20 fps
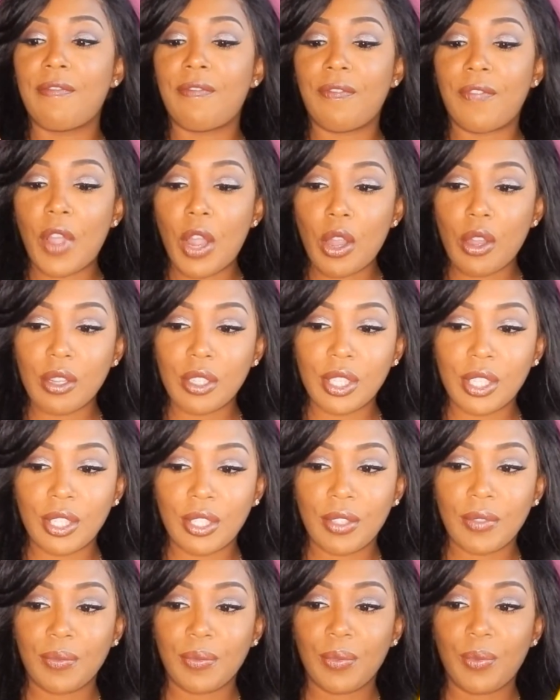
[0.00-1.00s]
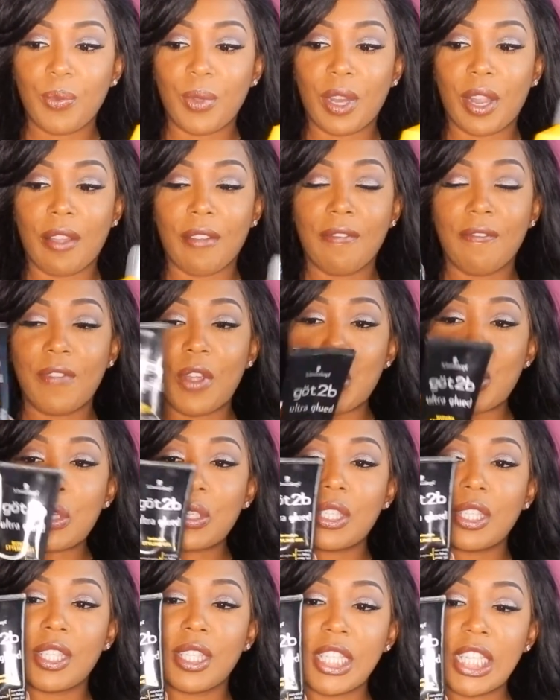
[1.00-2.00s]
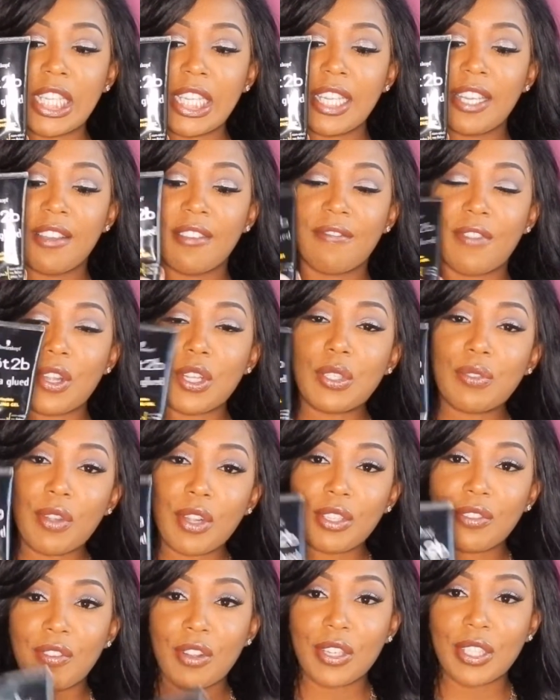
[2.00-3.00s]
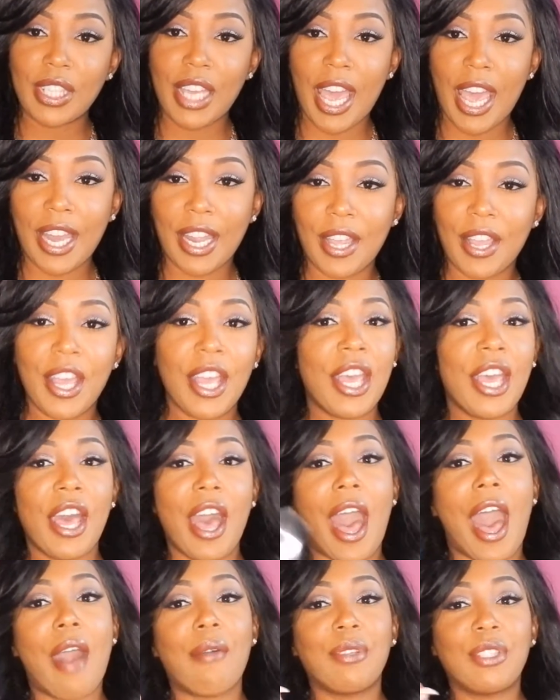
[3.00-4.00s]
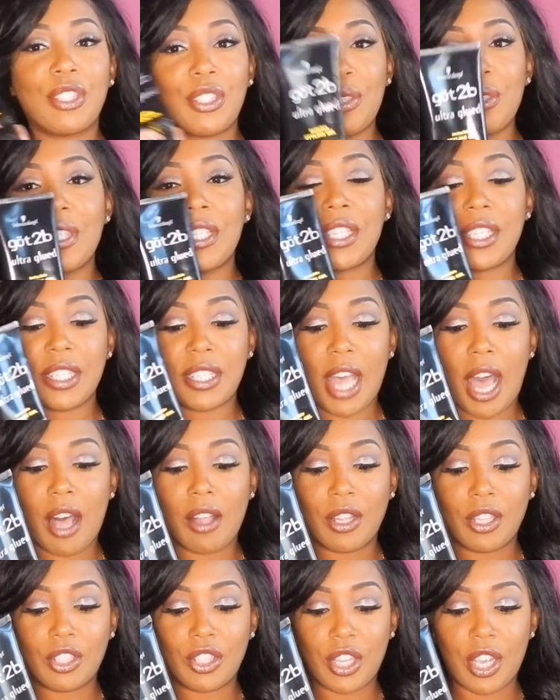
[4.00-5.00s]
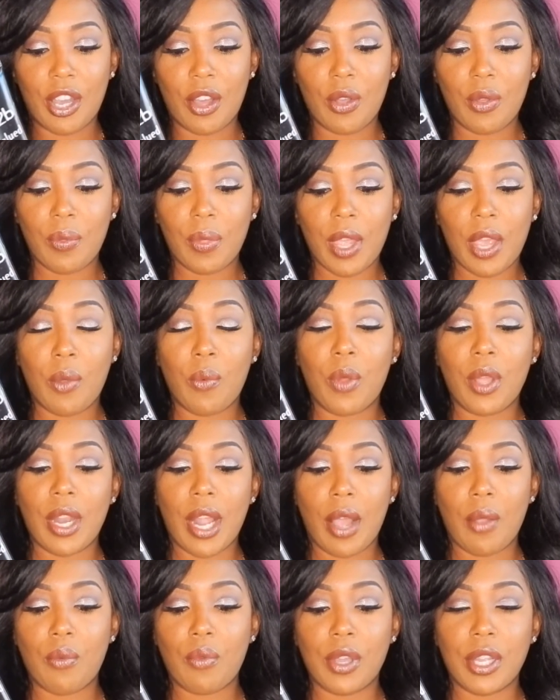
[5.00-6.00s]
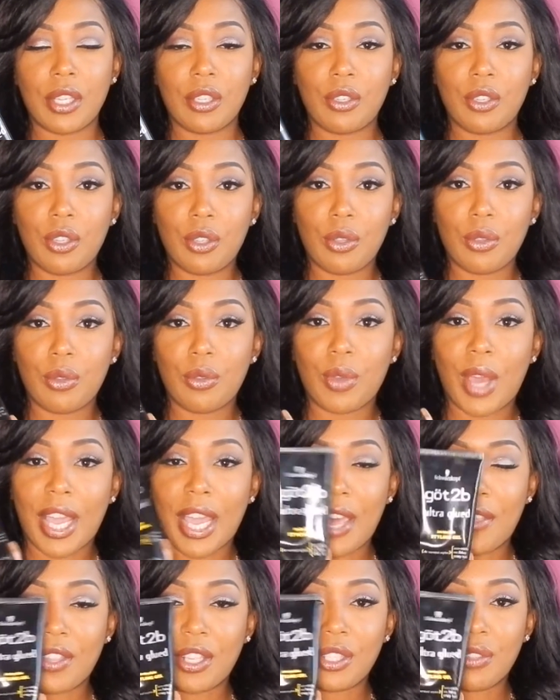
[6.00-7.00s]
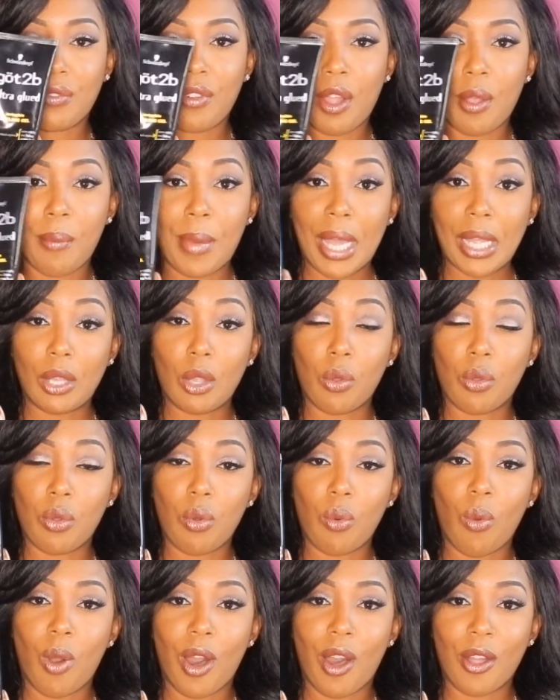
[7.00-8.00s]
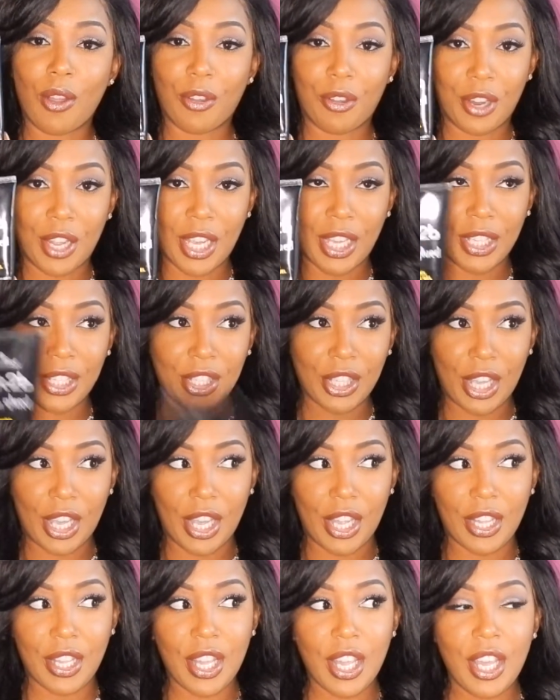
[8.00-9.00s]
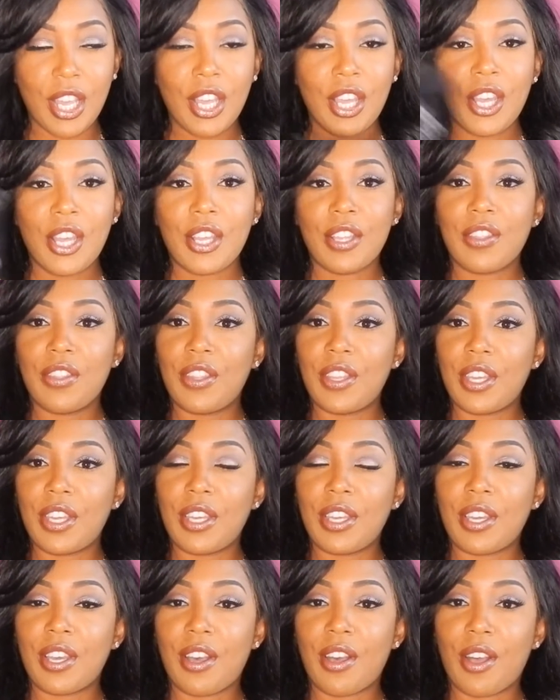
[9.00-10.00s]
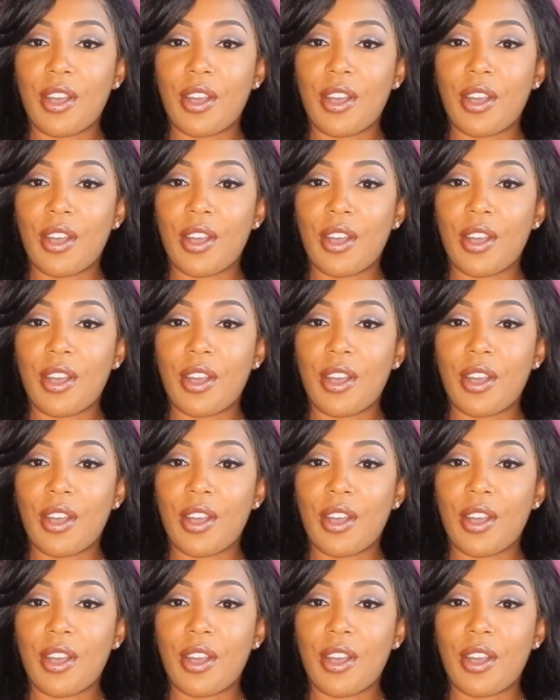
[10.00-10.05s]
first, when I first got it, I was using a styling gel. And when I got this from my local Walgreens, and the